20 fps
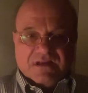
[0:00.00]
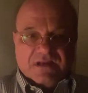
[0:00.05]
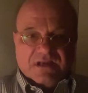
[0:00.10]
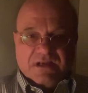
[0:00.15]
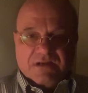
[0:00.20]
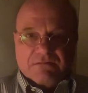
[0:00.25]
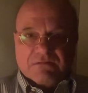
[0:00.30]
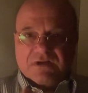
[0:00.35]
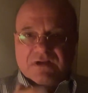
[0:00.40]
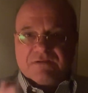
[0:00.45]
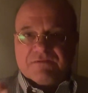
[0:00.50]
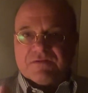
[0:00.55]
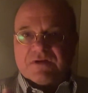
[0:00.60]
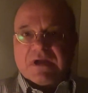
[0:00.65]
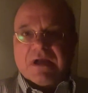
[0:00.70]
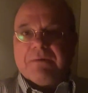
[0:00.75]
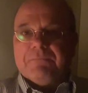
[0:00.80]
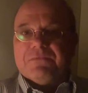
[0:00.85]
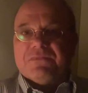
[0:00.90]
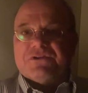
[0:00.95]
it wouldn't have
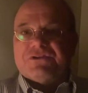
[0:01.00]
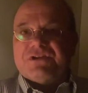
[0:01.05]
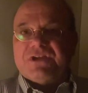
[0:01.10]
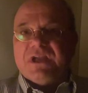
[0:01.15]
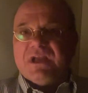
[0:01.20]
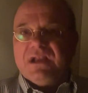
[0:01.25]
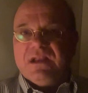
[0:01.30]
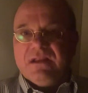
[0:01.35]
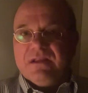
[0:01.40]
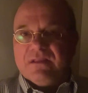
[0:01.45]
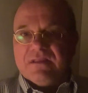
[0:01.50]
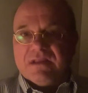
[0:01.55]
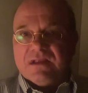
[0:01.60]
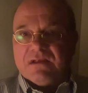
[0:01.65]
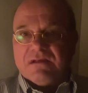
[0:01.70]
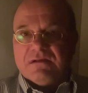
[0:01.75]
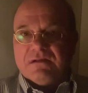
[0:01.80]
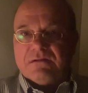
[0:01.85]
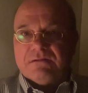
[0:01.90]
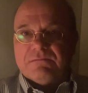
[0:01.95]
accomplished
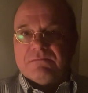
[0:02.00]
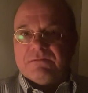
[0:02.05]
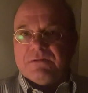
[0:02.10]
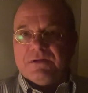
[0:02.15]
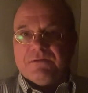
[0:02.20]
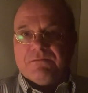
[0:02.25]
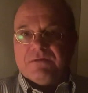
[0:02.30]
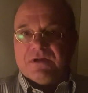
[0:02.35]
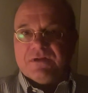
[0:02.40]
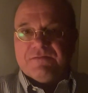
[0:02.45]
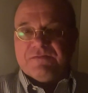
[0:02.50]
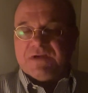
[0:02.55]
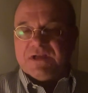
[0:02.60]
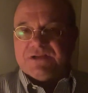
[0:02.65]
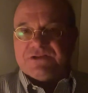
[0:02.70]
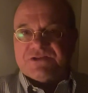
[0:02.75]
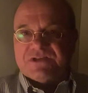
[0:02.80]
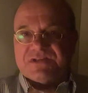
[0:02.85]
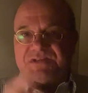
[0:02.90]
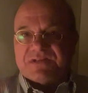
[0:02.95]
anything. You would have
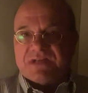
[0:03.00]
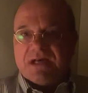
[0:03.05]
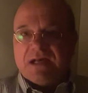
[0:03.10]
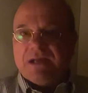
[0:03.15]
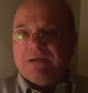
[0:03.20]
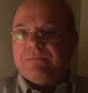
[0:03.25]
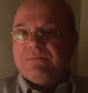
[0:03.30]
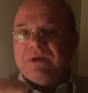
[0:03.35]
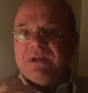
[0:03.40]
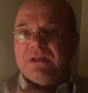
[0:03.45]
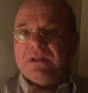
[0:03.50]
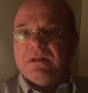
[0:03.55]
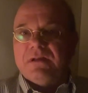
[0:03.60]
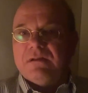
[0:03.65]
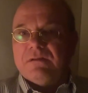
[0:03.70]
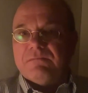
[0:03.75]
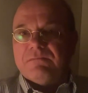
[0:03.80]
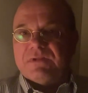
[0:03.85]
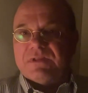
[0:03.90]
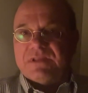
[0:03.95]
had just a highway
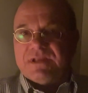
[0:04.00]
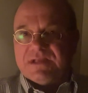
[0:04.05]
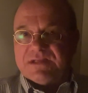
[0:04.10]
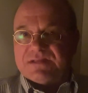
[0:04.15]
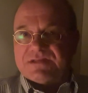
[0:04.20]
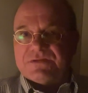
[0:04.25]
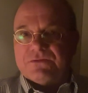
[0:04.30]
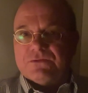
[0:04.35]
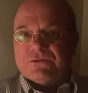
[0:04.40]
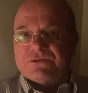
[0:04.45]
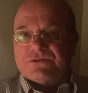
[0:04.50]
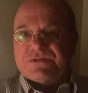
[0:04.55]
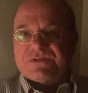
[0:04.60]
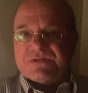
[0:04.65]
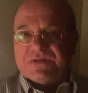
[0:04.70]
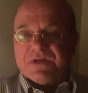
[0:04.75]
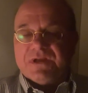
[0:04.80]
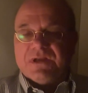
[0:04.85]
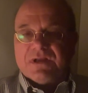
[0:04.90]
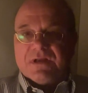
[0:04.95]
littered with dead soldiers,